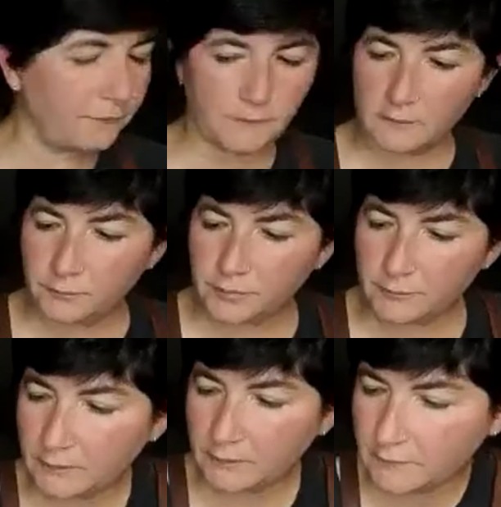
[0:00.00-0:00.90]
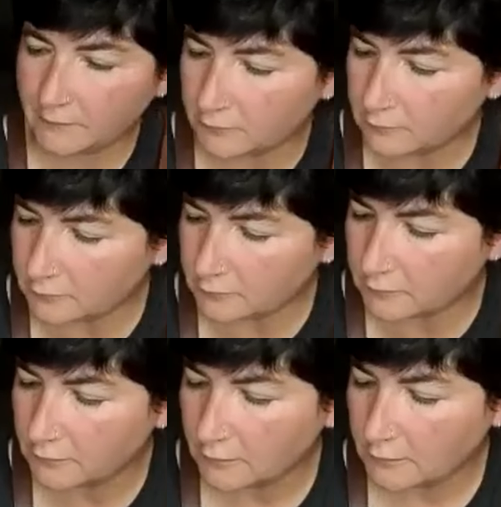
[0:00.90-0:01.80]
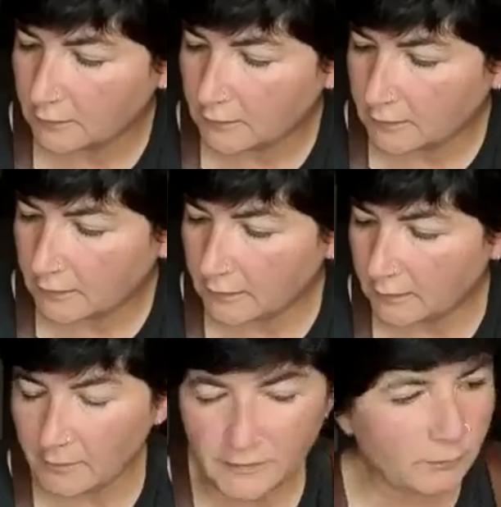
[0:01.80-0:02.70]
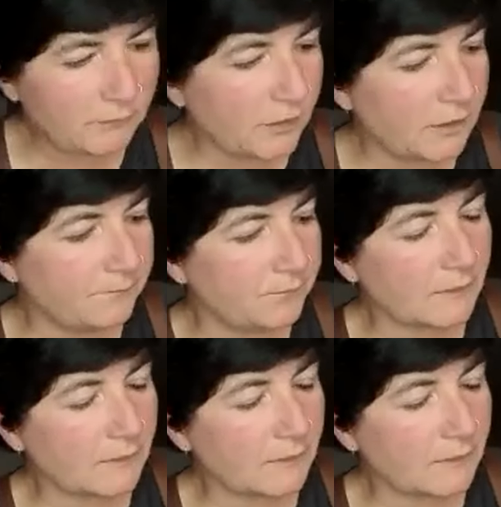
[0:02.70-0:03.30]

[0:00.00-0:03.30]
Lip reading: you're prepared to have a look. And then we've got